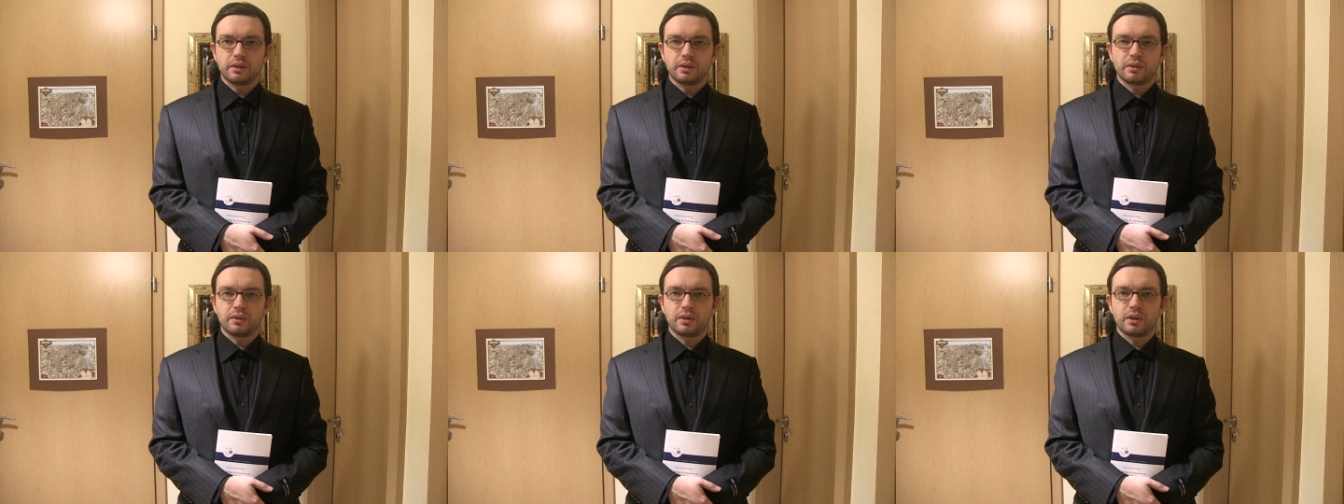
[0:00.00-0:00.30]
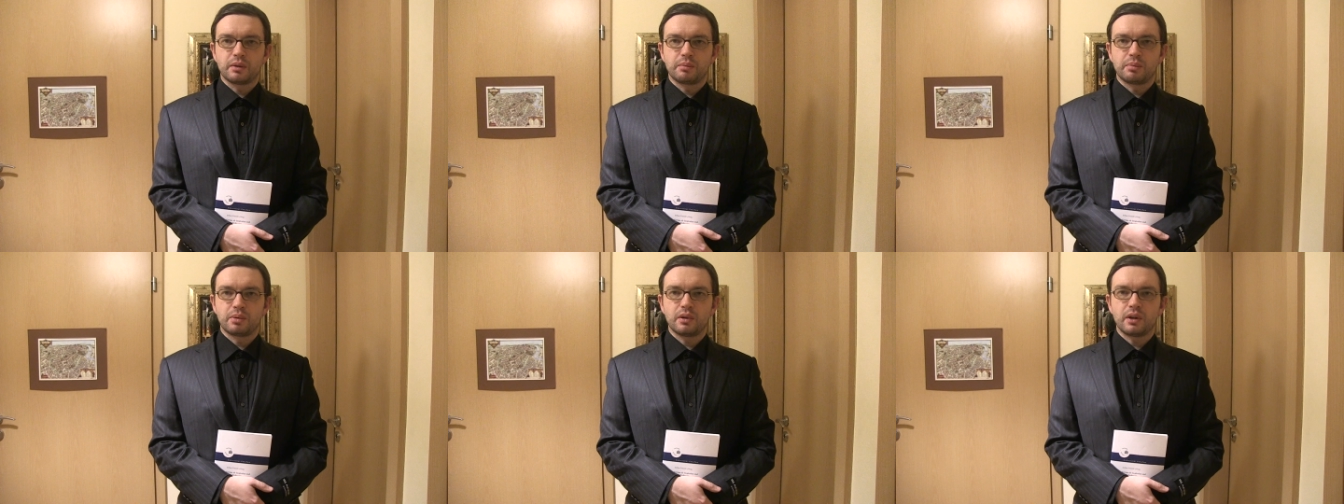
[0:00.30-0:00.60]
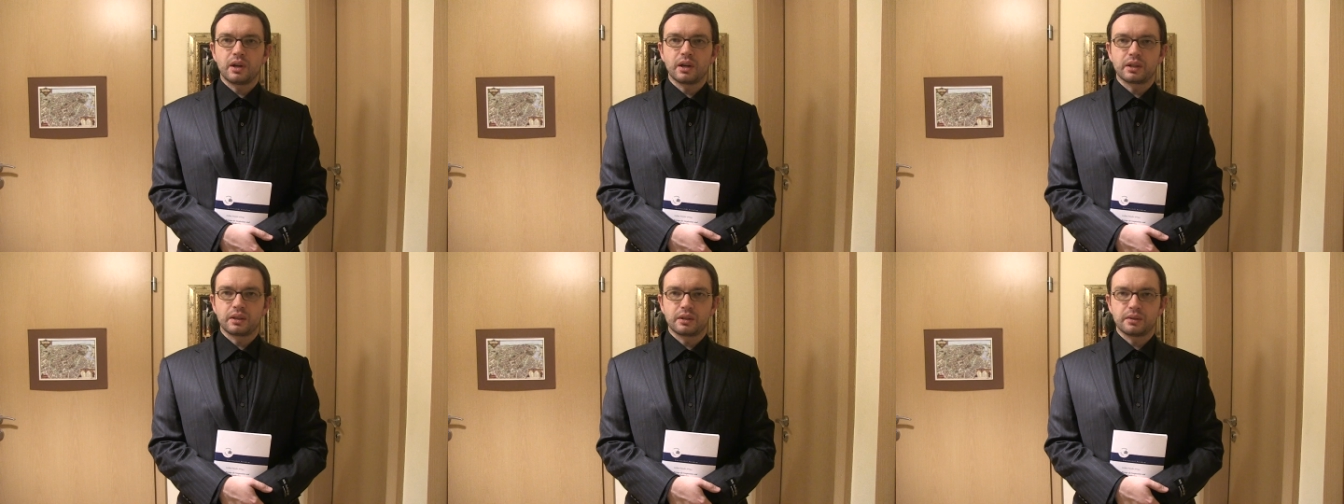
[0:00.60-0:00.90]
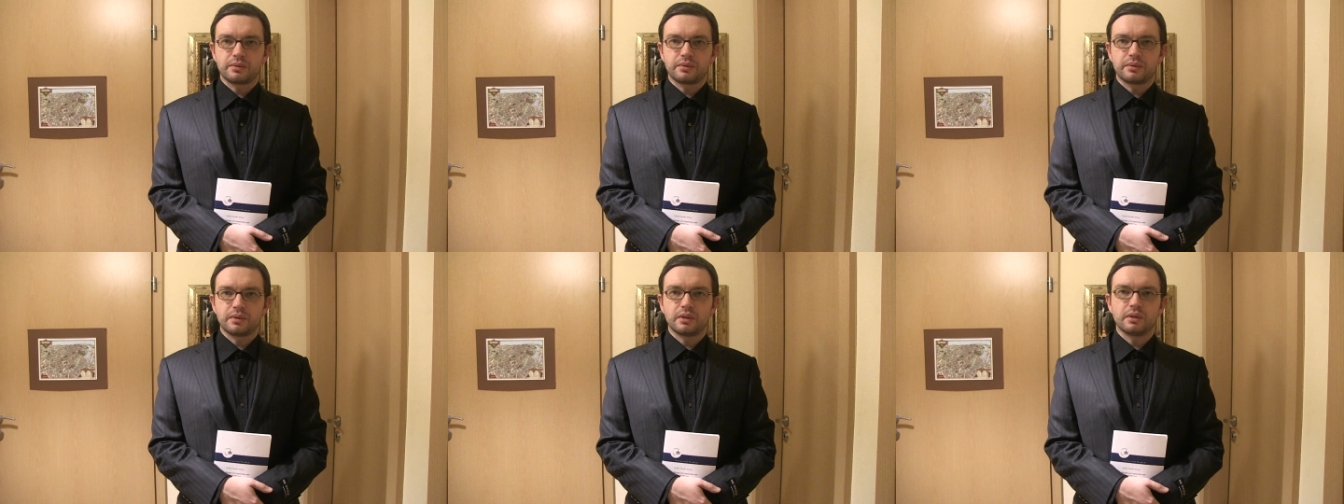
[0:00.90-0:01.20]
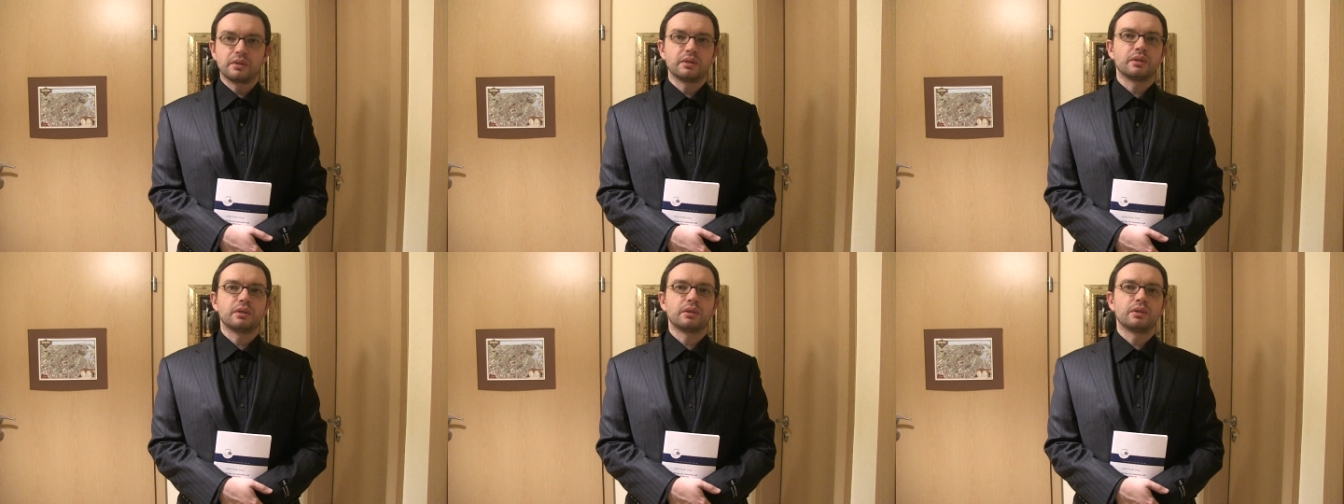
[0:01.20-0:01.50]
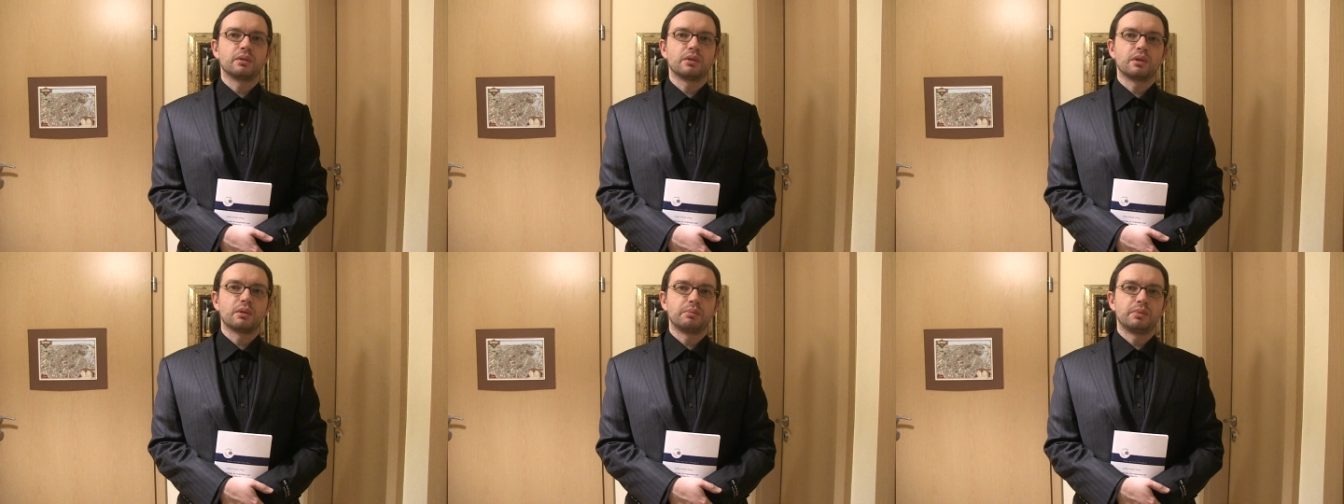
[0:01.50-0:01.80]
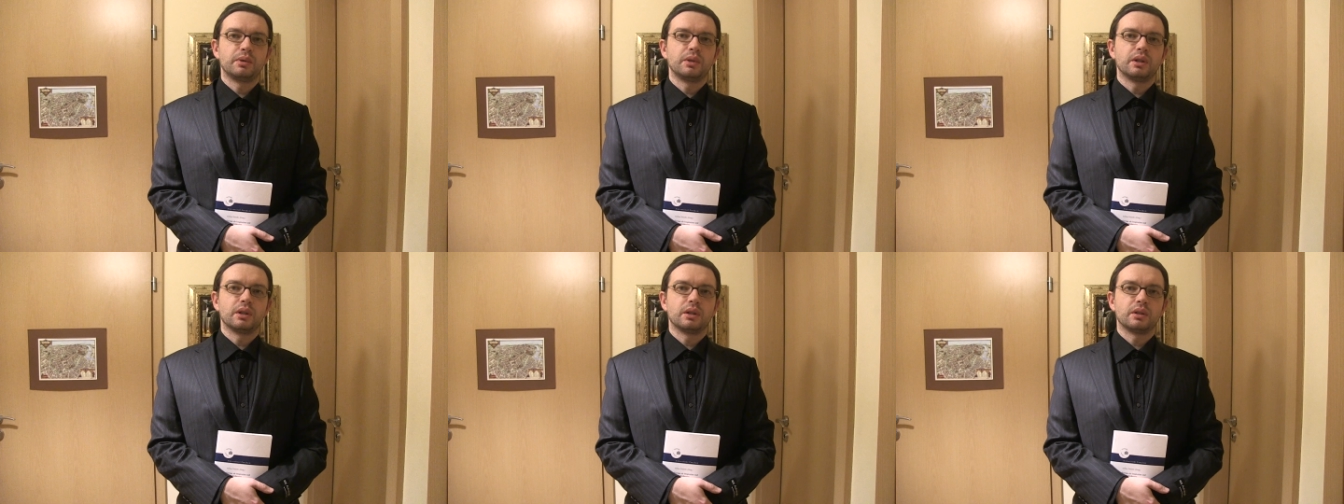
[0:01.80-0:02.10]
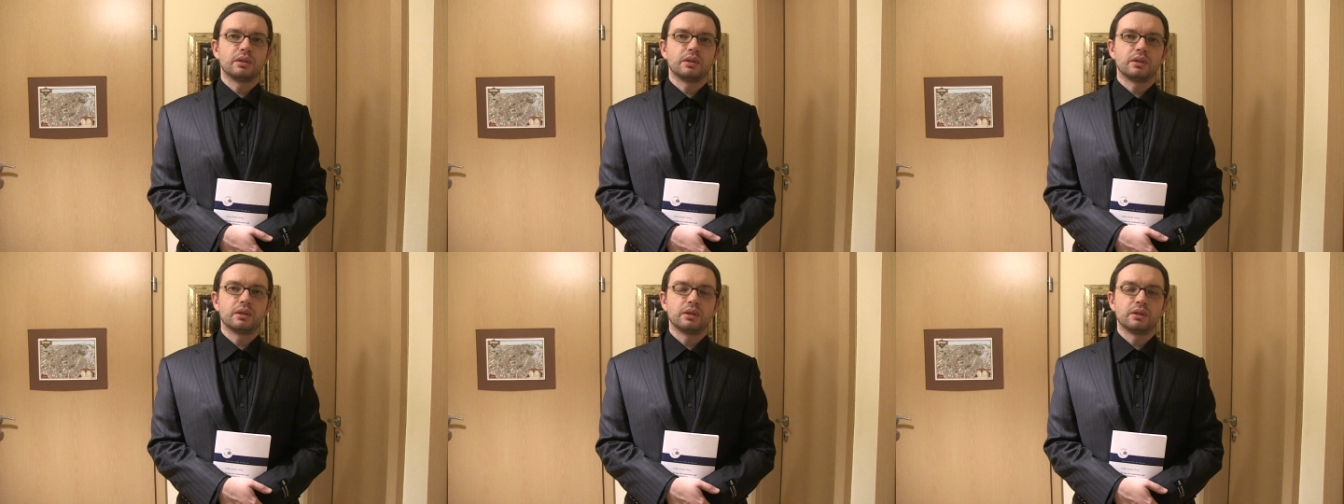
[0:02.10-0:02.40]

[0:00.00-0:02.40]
very proactive in the European,